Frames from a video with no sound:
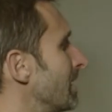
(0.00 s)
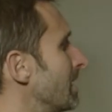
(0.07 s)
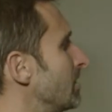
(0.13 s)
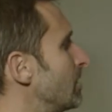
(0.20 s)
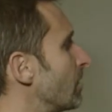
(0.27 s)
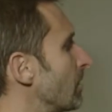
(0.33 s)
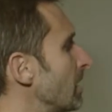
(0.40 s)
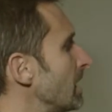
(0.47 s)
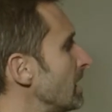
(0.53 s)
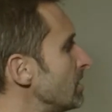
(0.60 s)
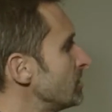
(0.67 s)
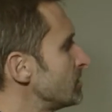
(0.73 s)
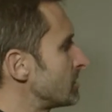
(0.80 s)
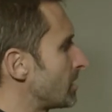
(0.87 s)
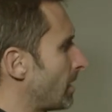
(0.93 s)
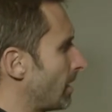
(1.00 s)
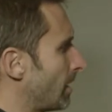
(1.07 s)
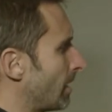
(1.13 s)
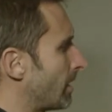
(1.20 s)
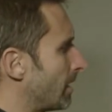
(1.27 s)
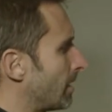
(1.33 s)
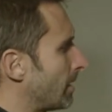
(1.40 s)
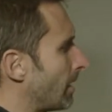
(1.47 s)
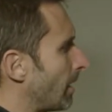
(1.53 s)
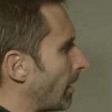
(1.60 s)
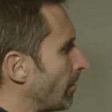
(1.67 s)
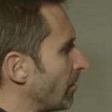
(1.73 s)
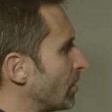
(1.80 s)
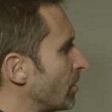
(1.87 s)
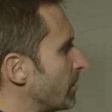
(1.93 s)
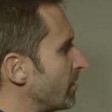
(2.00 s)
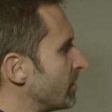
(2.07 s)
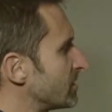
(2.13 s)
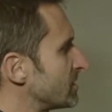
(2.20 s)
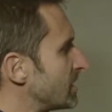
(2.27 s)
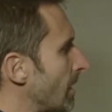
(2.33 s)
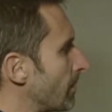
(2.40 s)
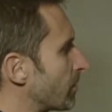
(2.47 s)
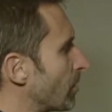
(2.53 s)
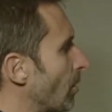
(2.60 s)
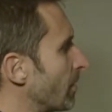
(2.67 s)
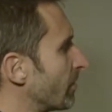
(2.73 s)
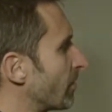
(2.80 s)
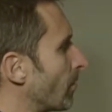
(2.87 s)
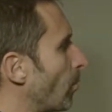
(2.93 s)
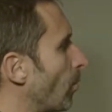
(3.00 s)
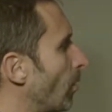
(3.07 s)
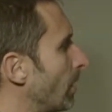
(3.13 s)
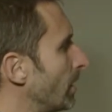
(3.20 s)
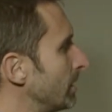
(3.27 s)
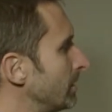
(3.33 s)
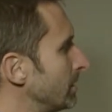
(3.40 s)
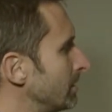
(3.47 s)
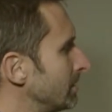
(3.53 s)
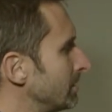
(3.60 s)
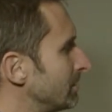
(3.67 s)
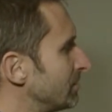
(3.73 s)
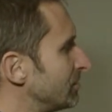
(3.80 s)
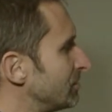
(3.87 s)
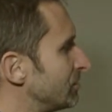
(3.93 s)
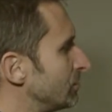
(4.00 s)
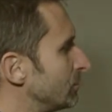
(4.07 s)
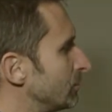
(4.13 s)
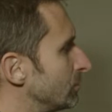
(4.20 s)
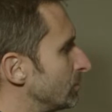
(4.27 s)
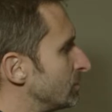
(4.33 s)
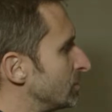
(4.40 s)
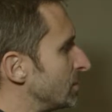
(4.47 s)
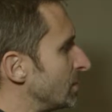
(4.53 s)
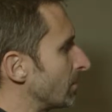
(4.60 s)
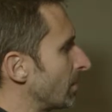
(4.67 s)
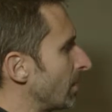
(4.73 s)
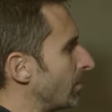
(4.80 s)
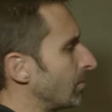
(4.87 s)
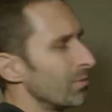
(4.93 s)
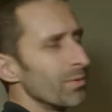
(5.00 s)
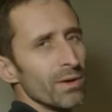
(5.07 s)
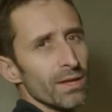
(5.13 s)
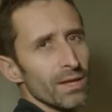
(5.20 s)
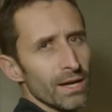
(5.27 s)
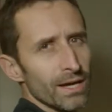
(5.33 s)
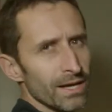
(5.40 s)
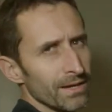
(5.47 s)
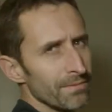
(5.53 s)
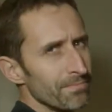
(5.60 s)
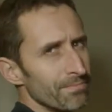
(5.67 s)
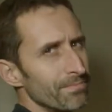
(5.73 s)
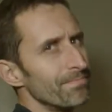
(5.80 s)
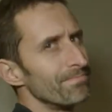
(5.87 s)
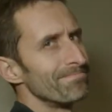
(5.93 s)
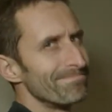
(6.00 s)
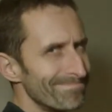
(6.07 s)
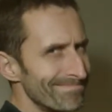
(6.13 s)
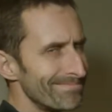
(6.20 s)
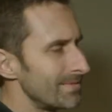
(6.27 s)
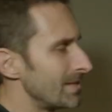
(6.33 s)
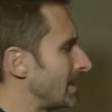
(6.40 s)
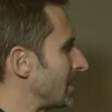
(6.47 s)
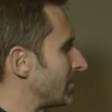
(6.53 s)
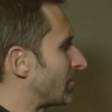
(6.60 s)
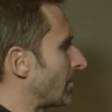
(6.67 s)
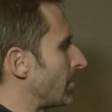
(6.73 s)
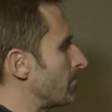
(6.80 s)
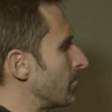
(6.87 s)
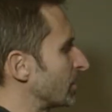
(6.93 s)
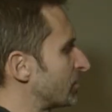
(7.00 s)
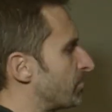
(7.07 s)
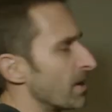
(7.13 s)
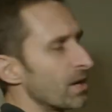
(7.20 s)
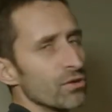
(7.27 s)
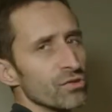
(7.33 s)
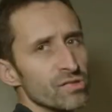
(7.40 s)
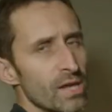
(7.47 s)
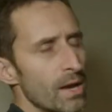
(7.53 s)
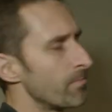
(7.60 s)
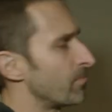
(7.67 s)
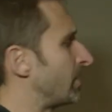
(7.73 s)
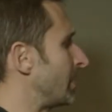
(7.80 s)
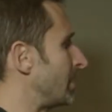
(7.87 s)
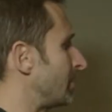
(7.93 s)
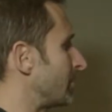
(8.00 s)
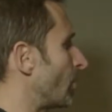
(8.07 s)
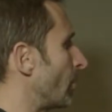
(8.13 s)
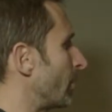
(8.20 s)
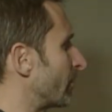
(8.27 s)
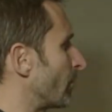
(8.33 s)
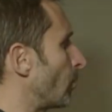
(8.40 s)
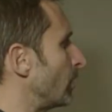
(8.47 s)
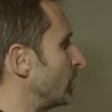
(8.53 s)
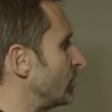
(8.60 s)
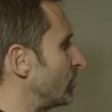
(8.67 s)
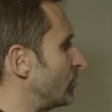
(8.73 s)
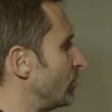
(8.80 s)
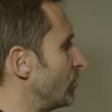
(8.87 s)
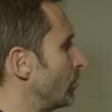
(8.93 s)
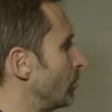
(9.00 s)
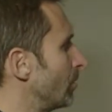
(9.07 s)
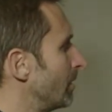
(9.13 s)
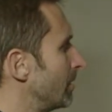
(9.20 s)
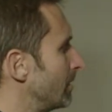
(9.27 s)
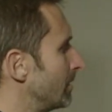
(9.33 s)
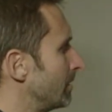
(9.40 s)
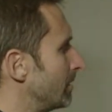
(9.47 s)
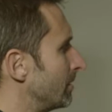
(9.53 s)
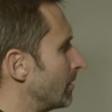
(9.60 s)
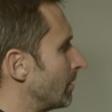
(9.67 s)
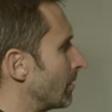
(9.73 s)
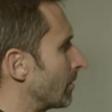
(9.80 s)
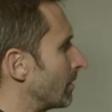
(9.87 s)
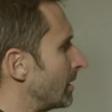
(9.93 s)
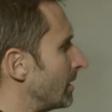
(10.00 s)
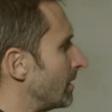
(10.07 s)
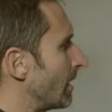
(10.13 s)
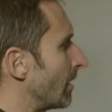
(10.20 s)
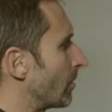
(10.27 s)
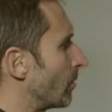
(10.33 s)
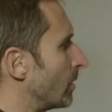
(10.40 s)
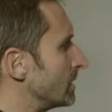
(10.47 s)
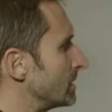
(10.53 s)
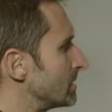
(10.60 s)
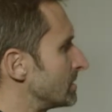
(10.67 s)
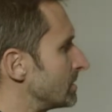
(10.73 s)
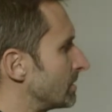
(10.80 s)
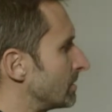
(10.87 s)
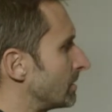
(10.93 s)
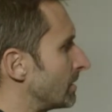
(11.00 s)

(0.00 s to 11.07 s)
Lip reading: There is a little bit of a step going from 1 to 0. It's a much bigger step than going from 1 to 2 or any of the other ones.